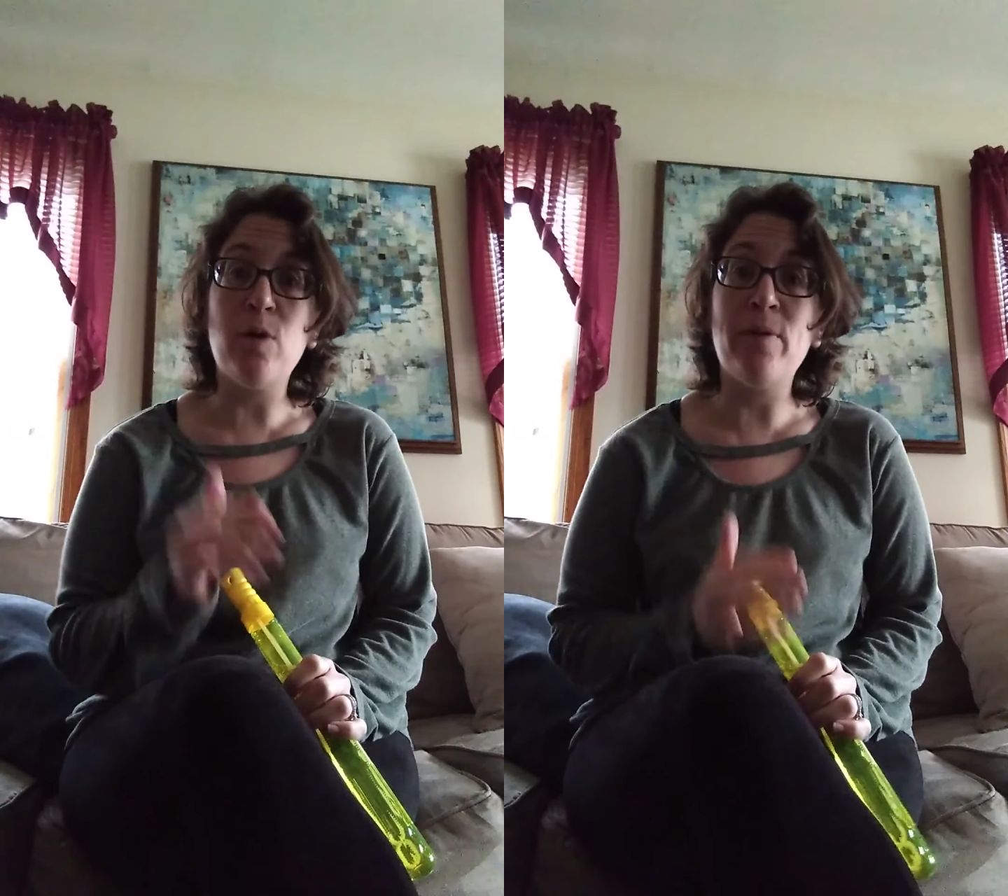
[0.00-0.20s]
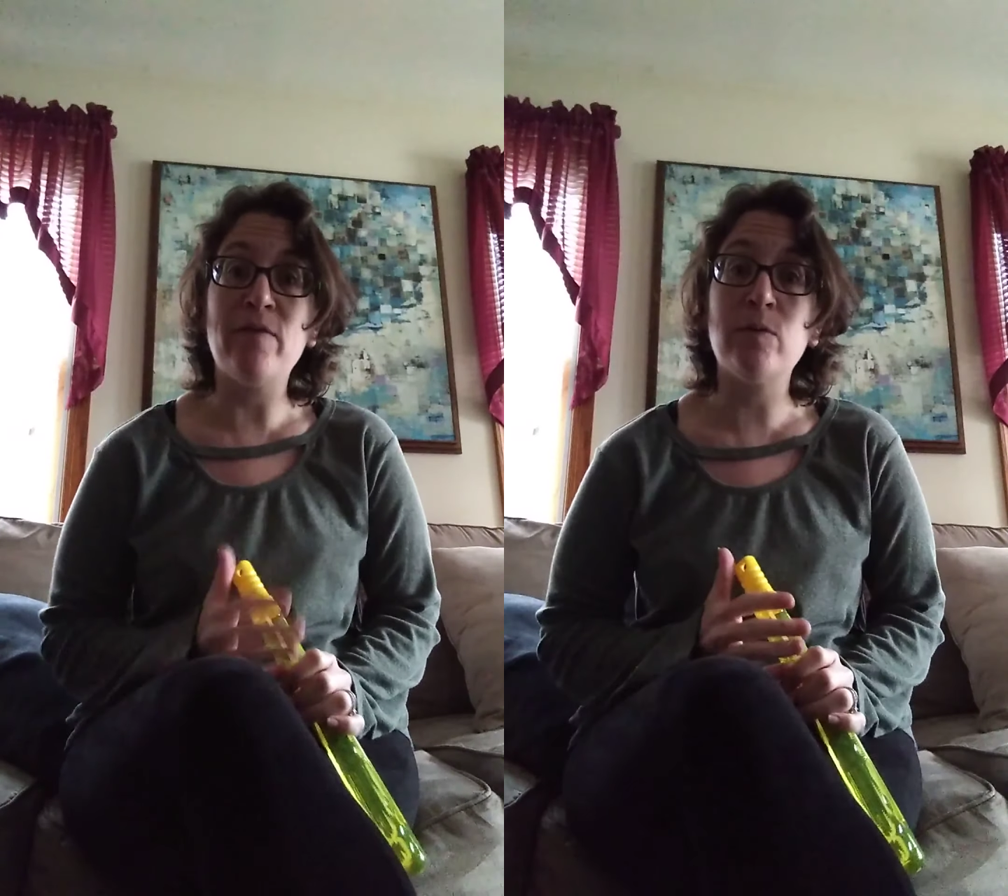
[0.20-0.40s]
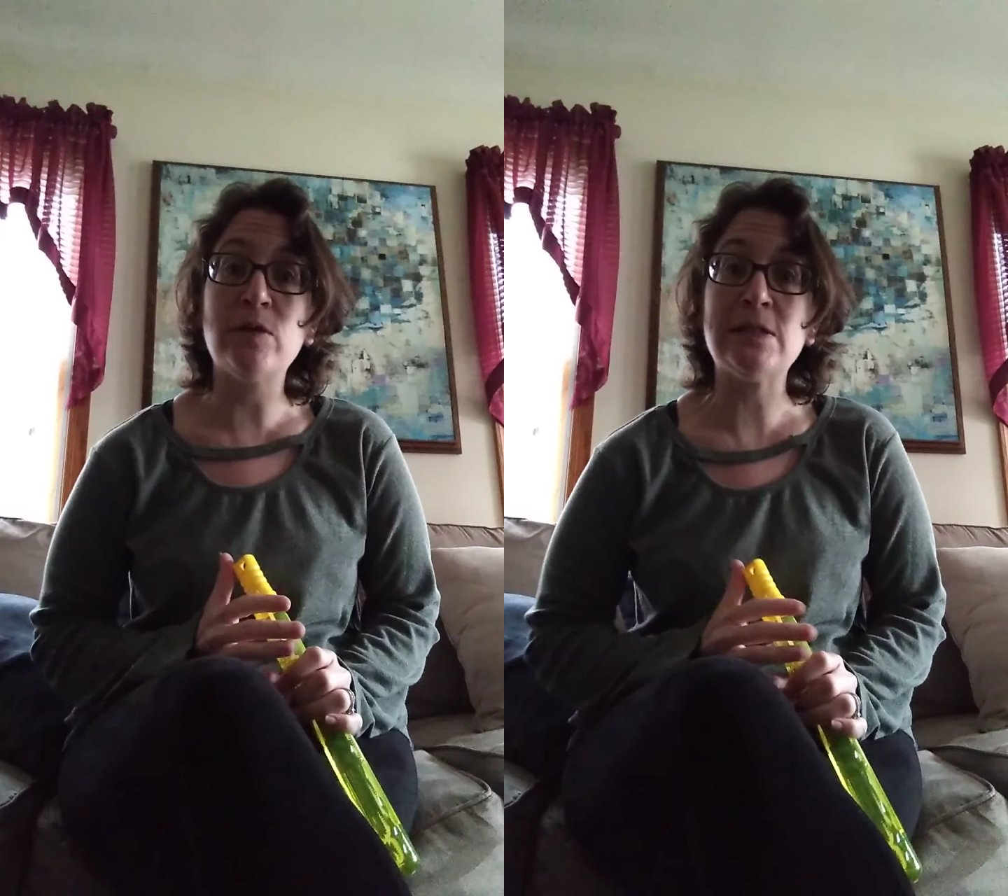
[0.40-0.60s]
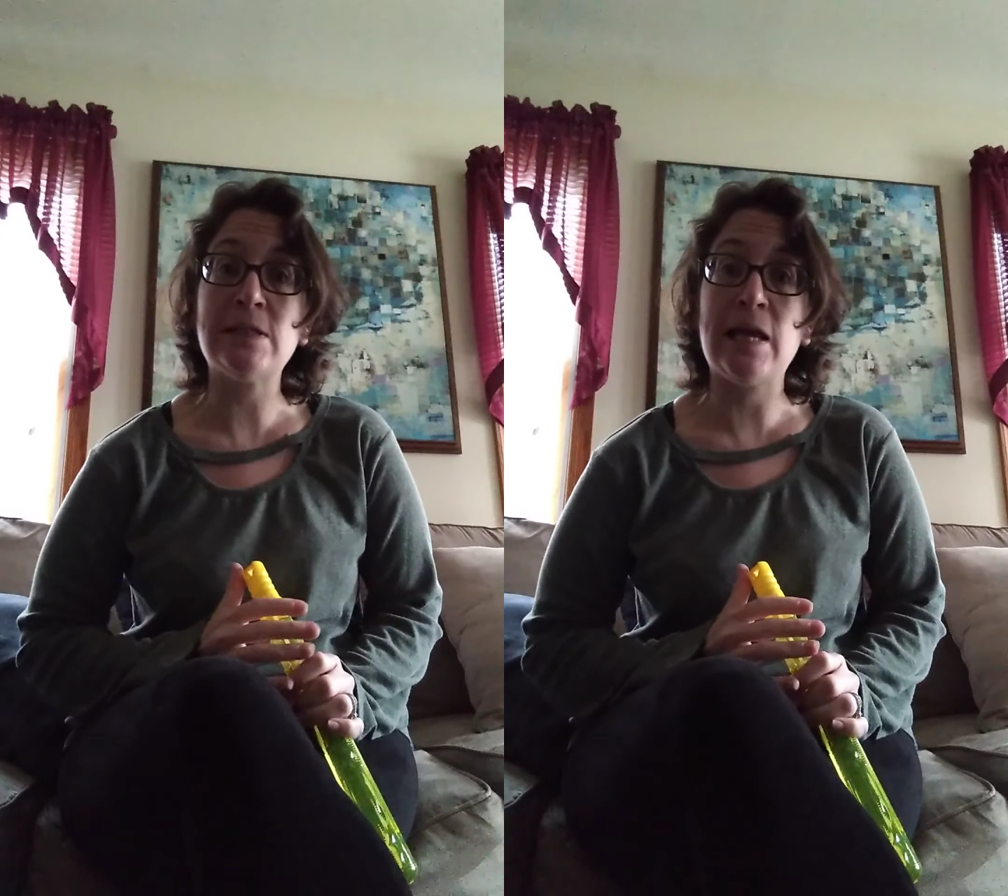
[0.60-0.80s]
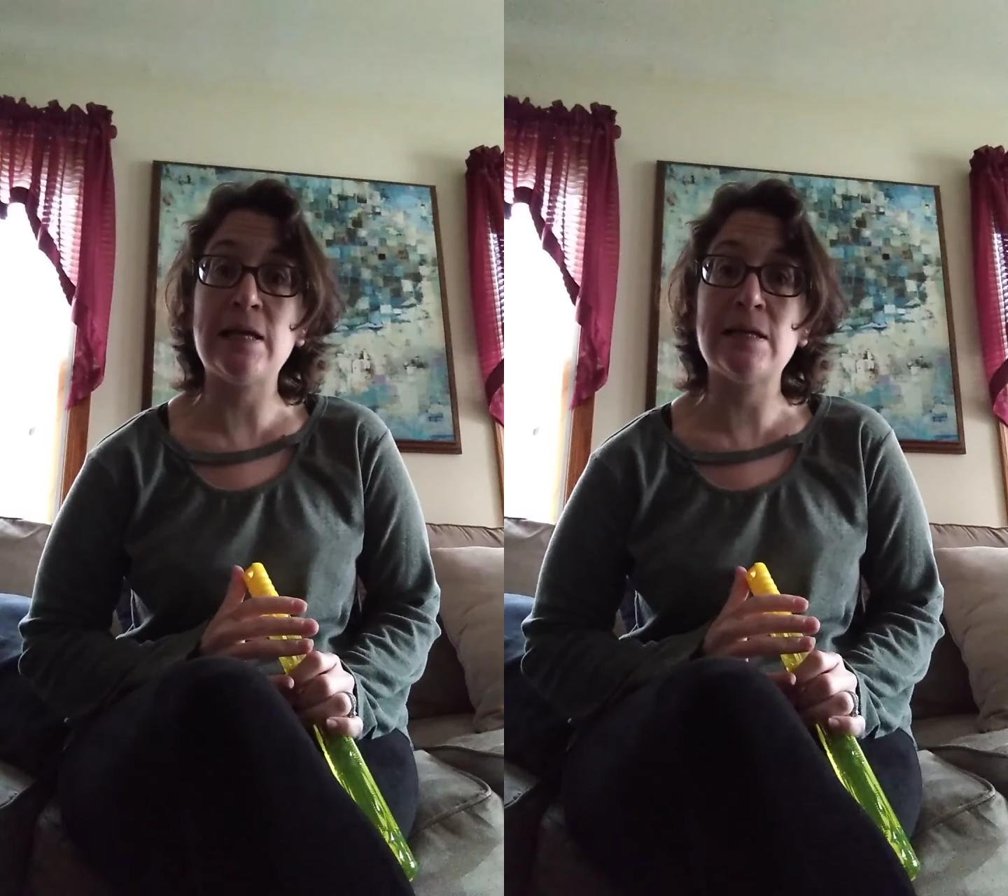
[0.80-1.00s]
Hope everyone's
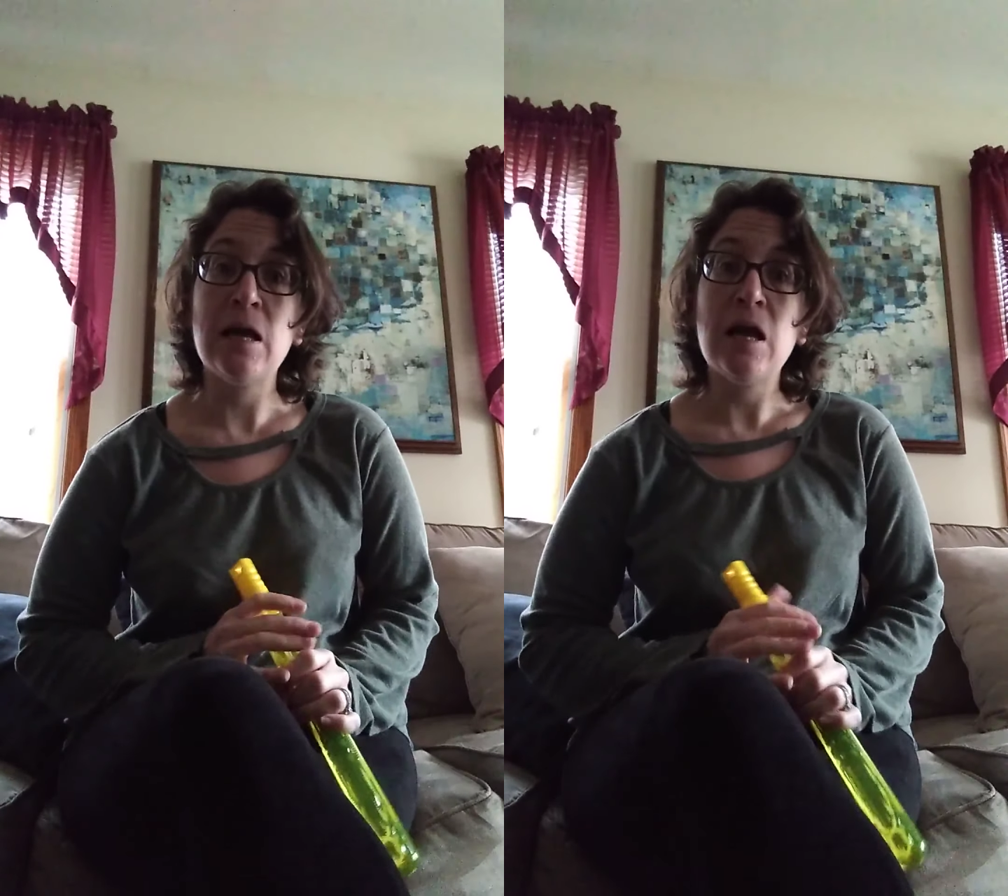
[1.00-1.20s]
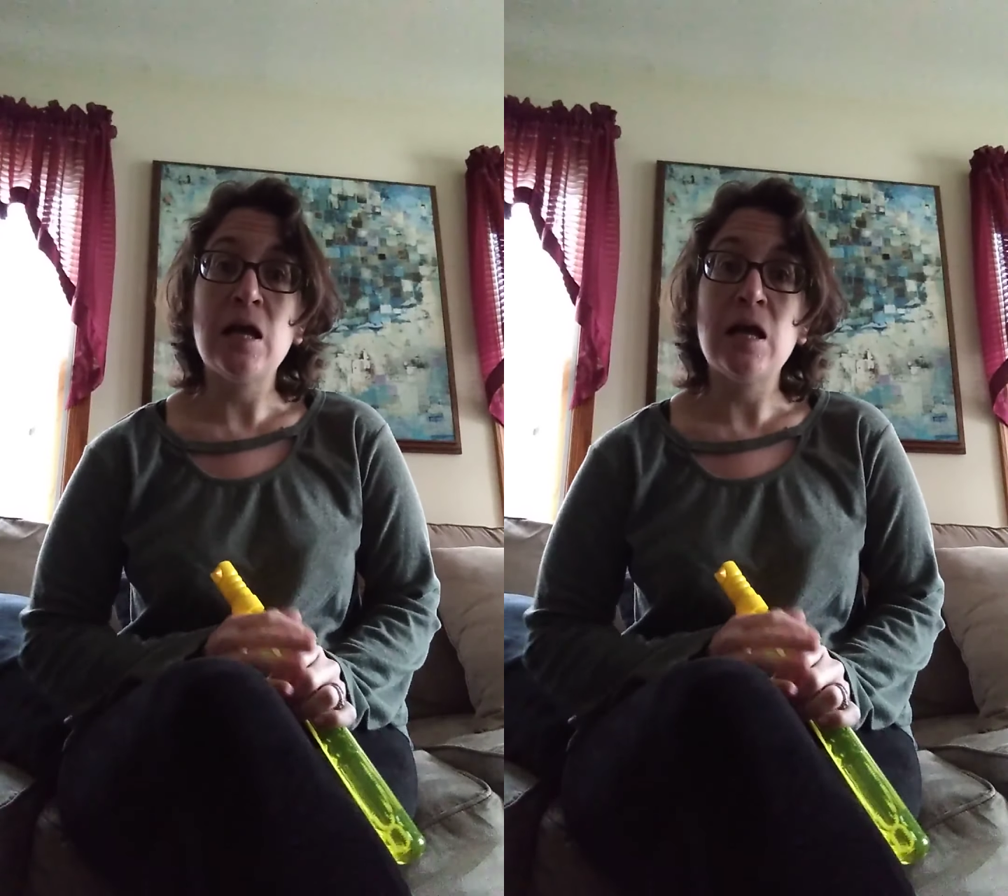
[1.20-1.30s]
staying